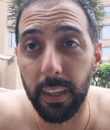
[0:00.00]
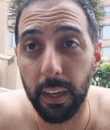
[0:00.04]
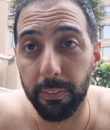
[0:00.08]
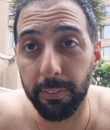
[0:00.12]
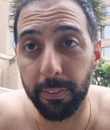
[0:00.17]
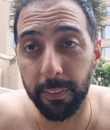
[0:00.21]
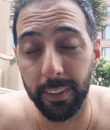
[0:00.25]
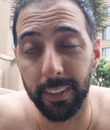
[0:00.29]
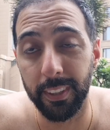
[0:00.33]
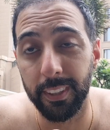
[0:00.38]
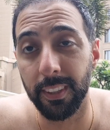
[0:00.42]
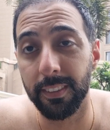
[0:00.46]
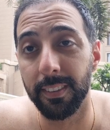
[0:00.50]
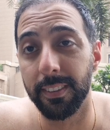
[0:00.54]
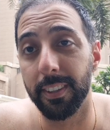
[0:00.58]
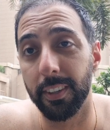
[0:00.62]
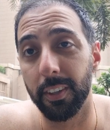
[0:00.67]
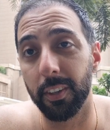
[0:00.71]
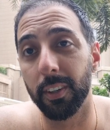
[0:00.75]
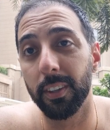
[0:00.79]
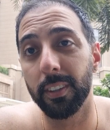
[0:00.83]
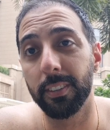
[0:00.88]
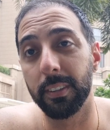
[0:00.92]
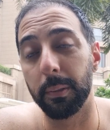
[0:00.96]
definitely
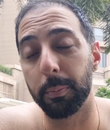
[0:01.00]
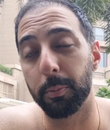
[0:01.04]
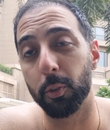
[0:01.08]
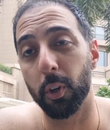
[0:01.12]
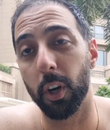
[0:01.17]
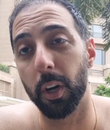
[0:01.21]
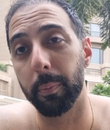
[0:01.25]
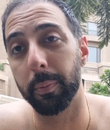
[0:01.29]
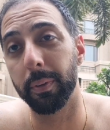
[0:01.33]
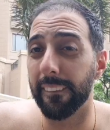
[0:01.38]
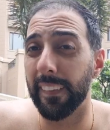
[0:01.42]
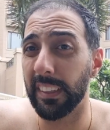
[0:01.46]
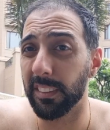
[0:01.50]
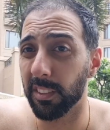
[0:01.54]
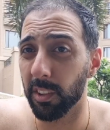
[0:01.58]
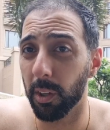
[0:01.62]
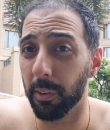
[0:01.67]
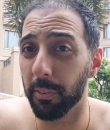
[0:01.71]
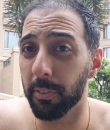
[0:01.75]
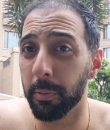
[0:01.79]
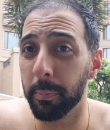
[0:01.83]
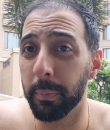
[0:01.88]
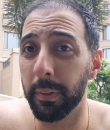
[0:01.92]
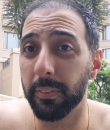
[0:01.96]
consider subscribing. That's
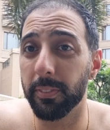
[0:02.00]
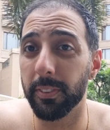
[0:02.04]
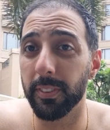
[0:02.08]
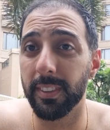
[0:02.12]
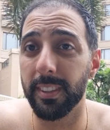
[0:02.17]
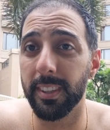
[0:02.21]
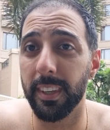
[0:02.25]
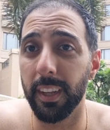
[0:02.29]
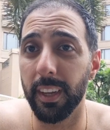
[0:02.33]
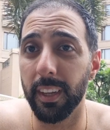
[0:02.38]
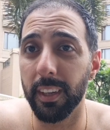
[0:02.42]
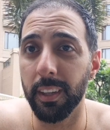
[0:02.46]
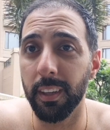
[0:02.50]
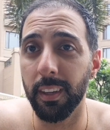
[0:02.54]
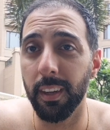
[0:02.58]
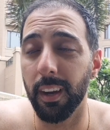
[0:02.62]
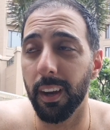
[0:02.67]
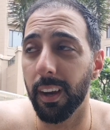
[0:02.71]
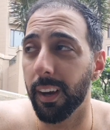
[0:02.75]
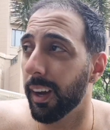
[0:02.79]
all for me for today.